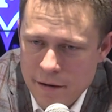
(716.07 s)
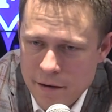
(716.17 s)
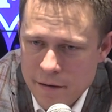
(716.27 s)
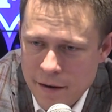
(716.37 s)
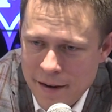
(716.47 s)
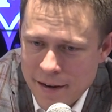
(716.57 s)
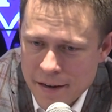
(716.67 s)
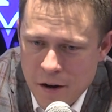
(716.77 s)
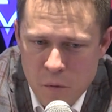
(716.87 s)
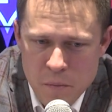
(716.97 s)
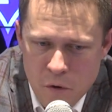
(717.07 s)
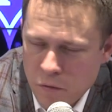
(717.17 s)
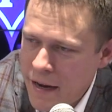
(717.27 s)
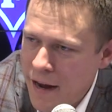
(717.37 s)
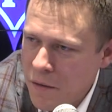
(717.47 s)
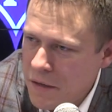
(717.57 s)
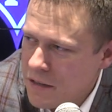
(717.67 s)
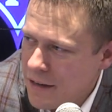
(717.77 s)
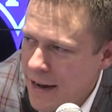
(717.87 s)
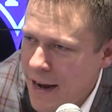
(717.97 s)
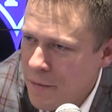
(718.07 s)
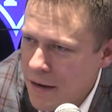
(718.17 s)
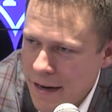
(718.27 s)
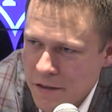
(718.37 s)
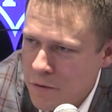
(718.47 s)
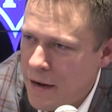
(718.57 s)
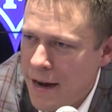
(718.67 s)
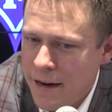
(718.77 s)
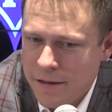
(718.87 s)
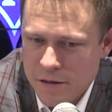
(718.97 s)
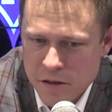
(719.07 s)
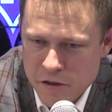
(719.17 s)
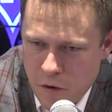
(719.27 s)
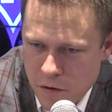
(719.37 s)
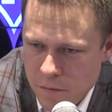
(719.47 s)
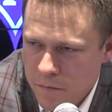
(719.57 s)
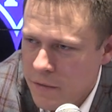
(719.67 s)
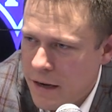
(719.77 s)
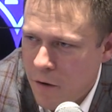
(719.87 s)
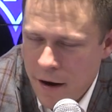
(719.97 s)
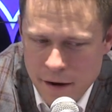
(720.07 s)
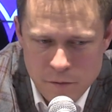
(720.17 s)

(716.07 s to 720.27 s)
And, you know, we broke down the Michigan game the last 2 days and just showed them, you know,